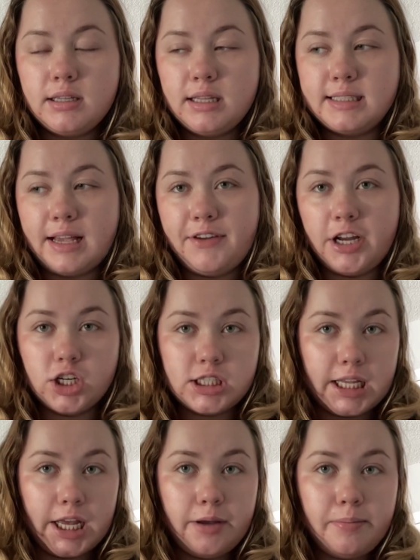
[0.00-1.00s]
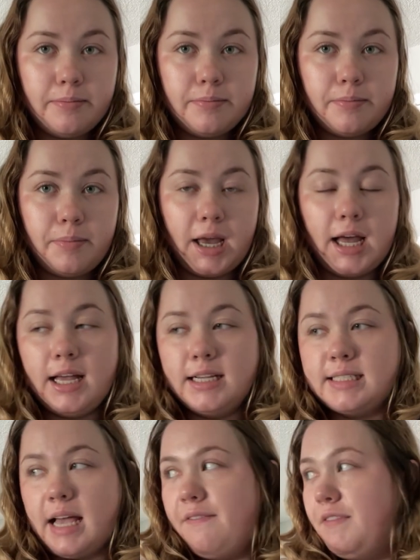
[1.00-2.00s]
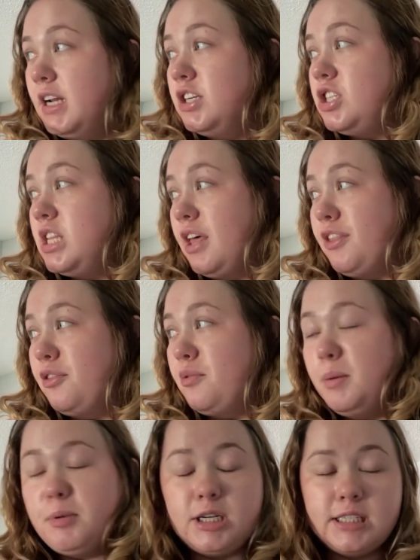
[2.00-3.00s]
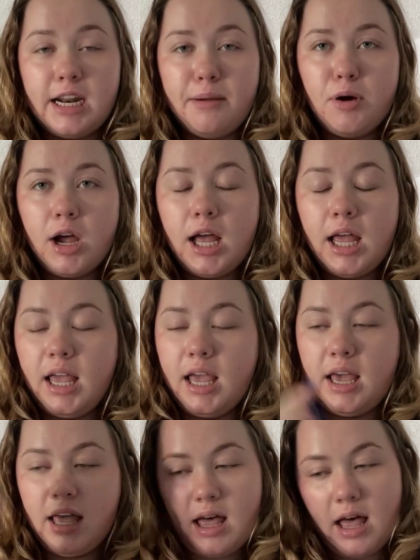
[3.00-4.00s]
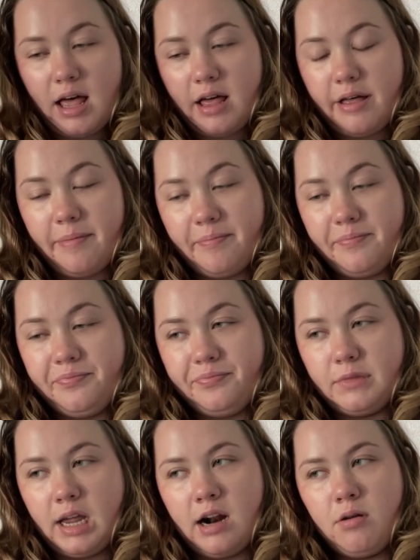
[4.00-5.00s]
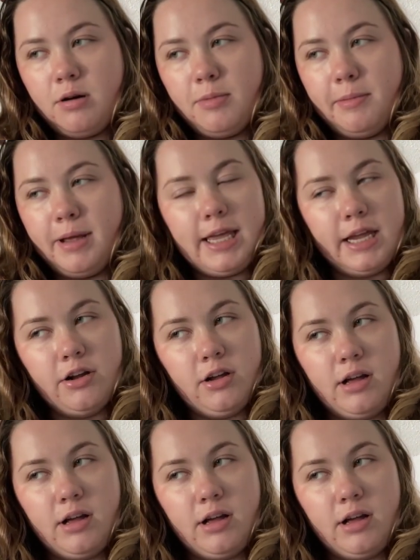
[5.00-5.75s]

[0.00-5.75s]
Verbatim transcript: the seven year slip because I finished the other three books that I brought. Um, I don't wanna bring my Kindle.